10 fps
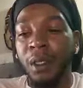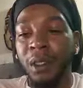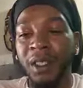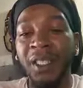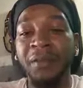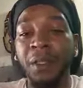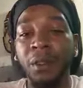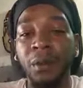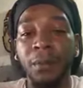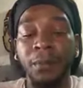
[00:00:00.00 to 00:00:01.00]
living
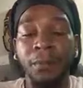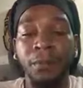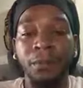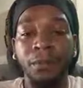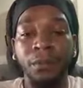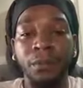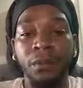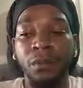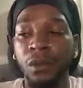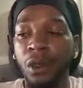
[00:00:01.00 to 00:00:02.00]

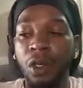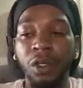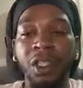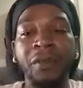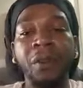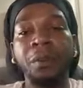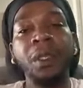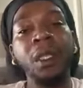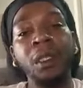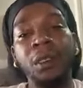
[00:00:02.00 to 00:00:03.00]
on different planes.